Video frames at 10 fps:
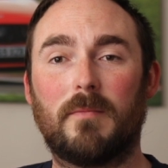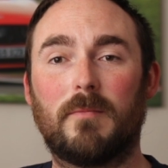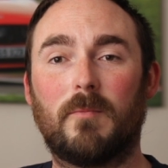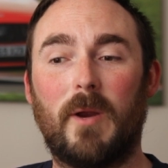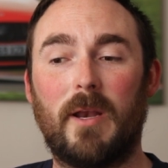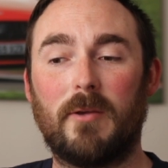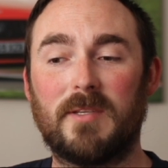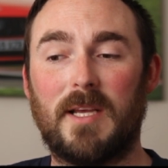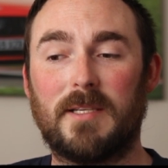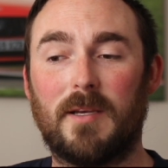window
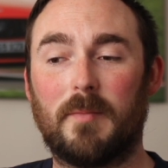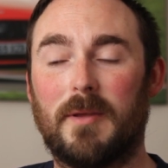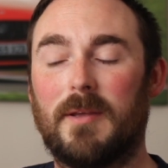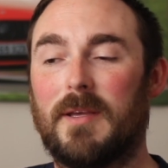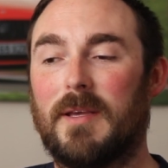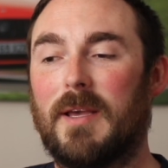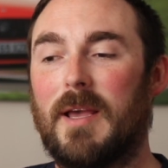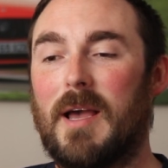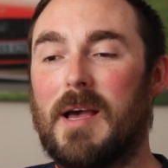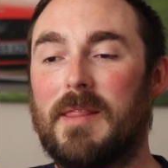setup,
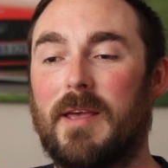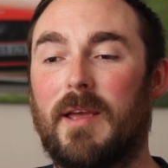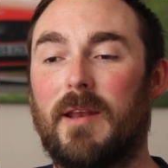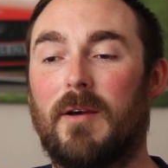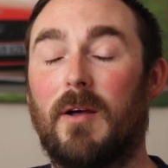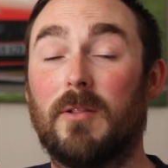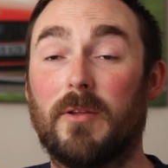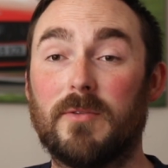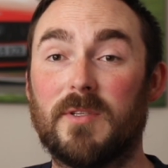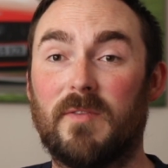and then I'll
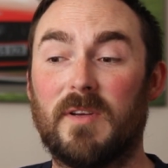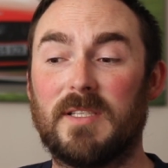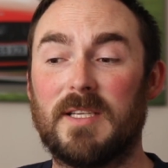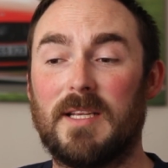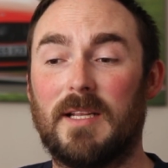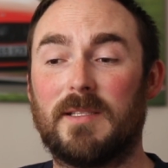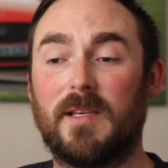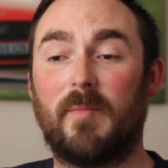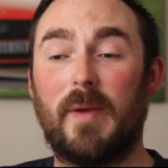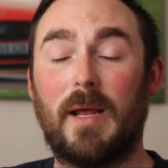lose the versatility
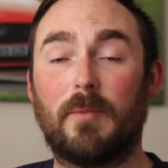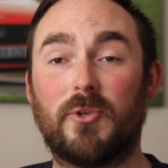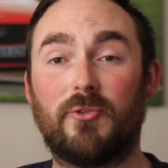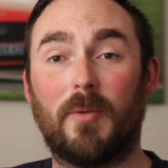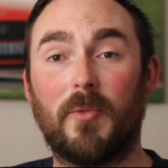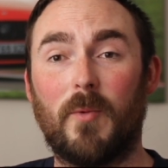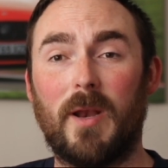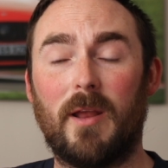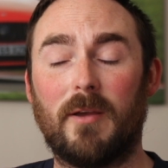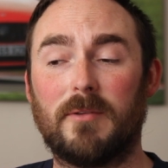of being able to drop the
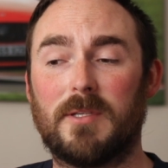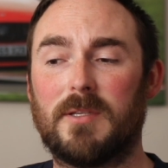windows.